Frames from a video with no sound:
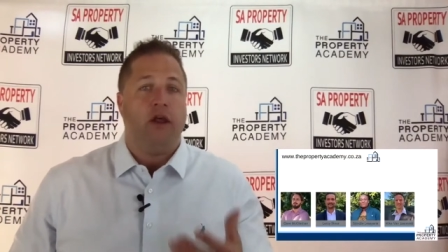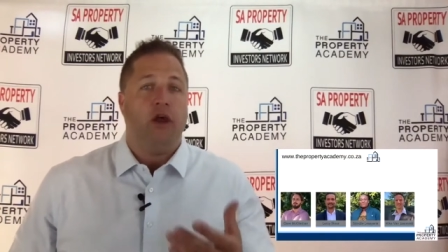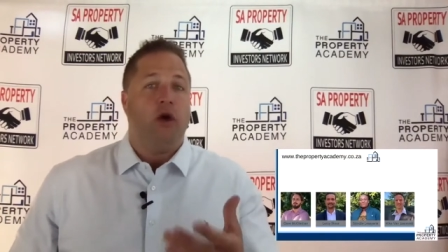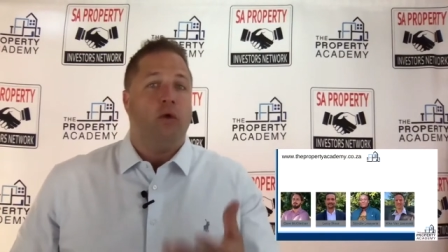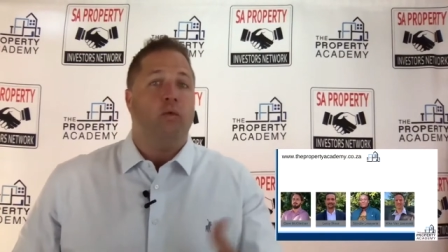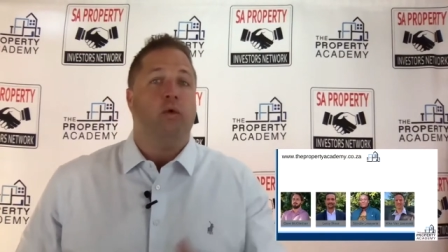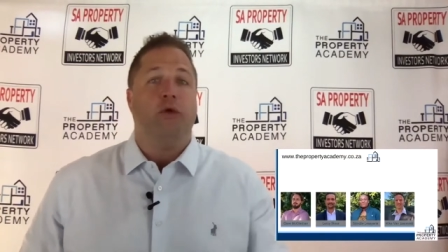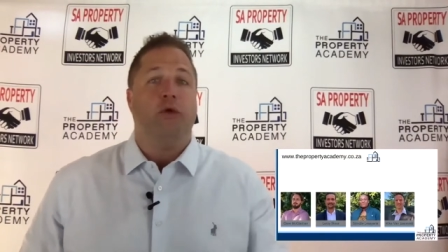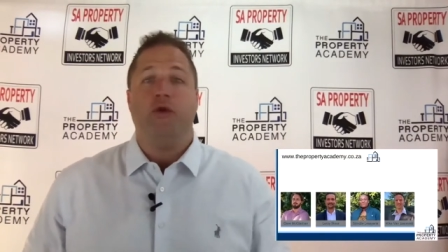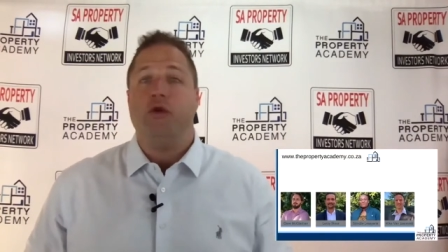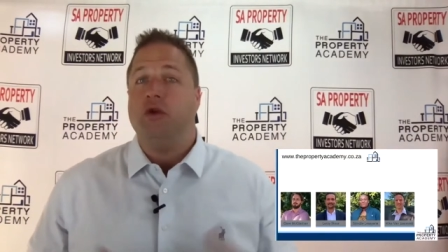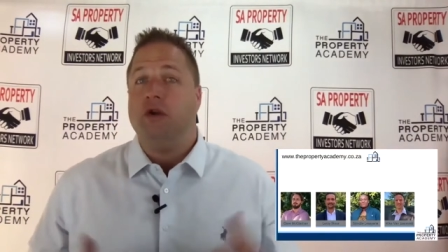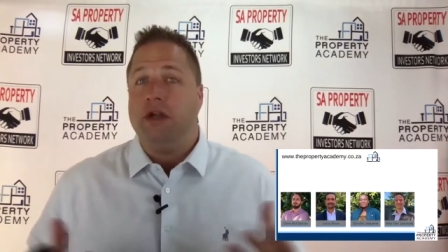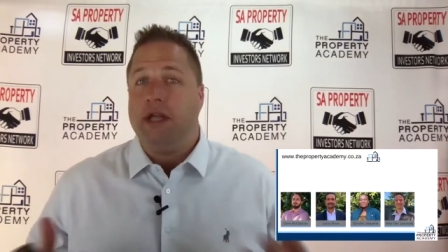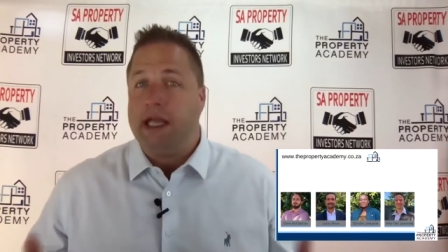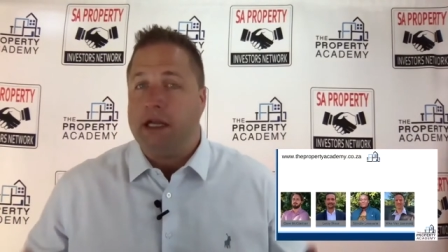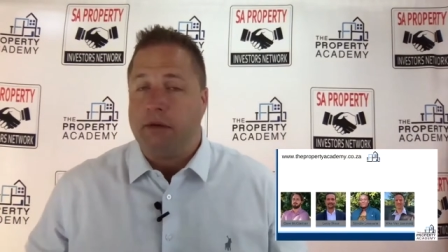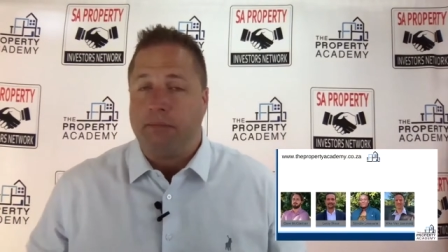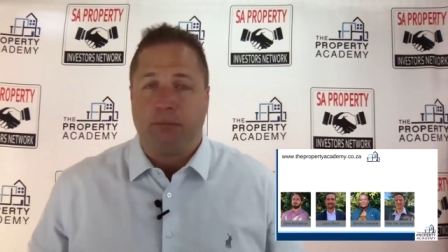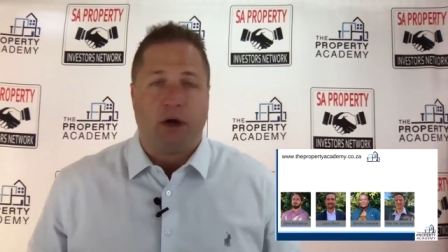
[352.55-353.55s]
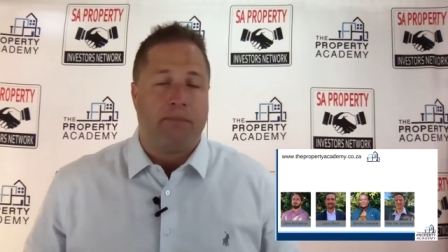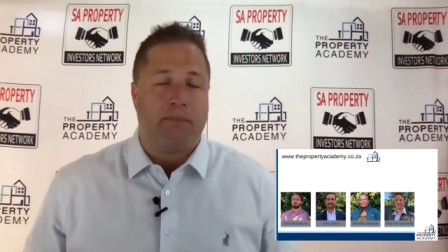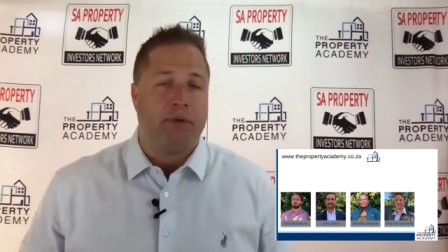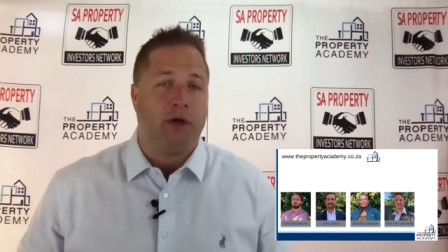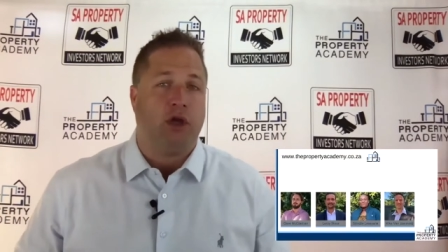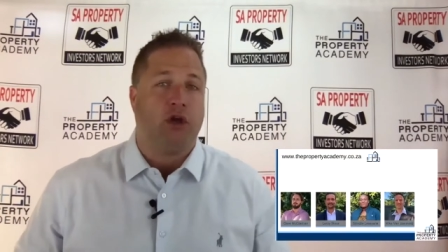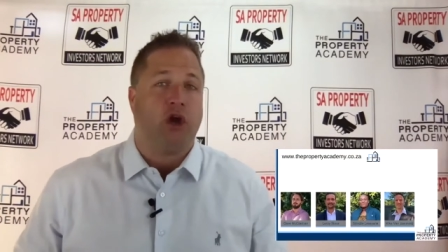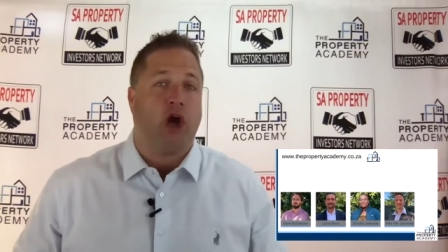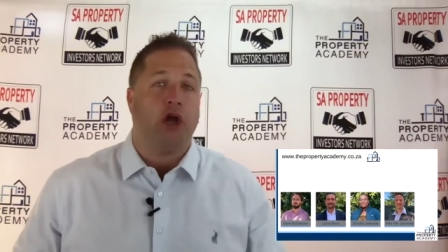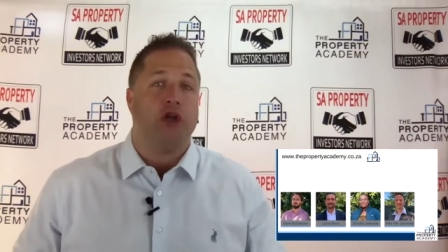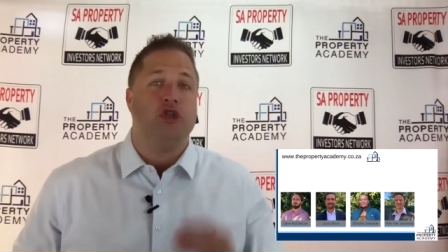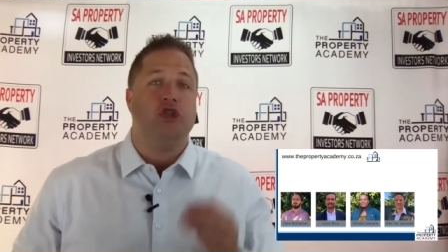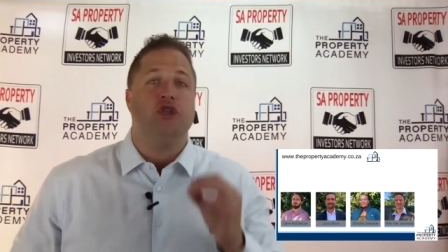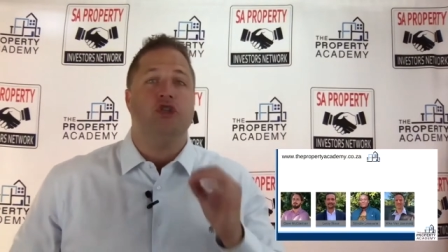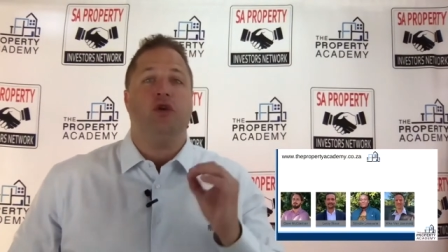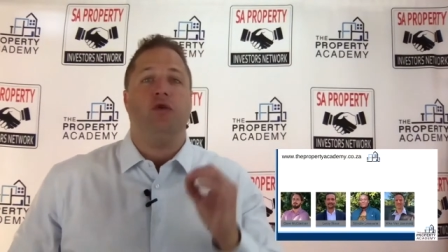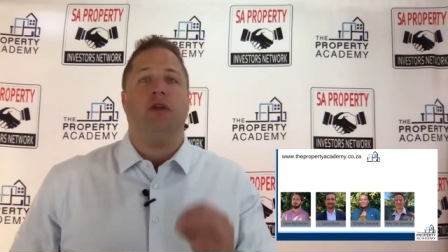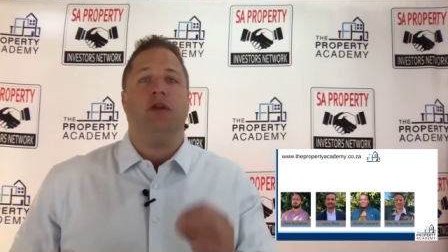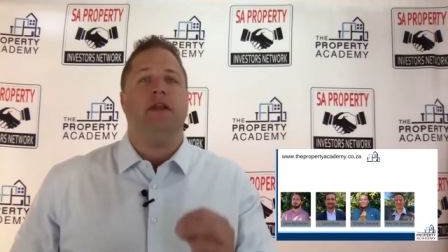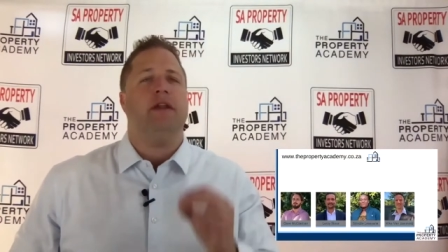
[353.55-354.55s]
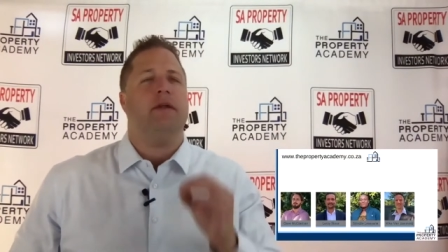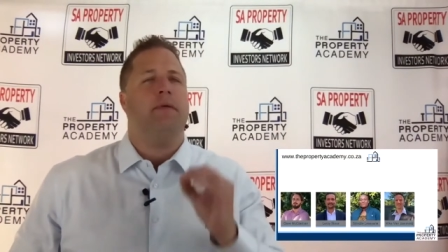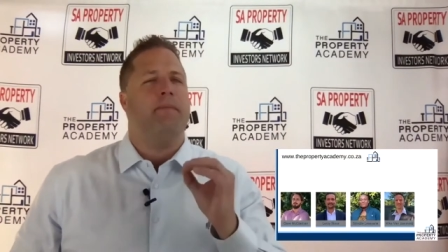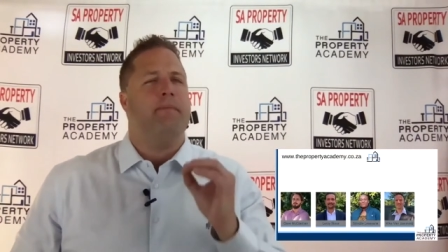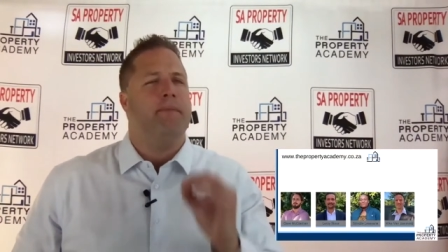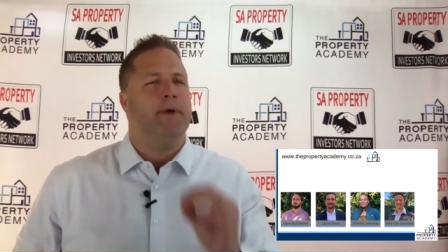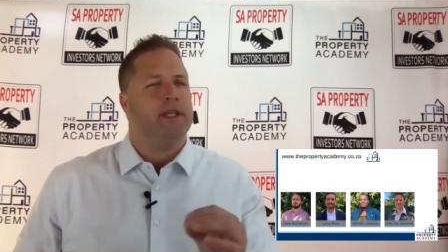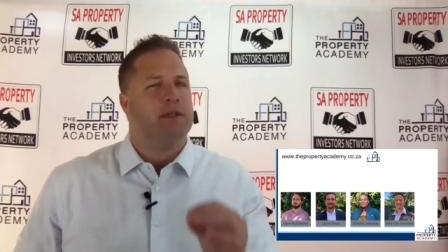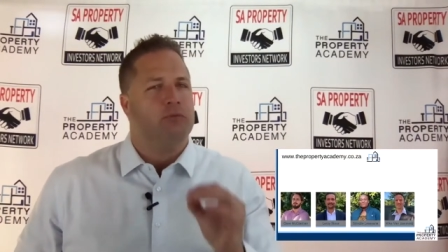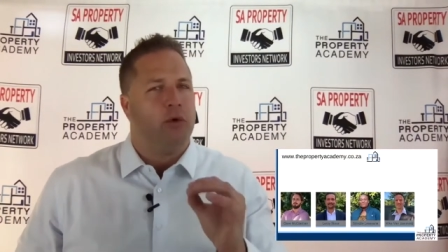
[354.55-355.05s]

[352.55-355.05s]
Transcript: Will you need a property coach? Do you need a bit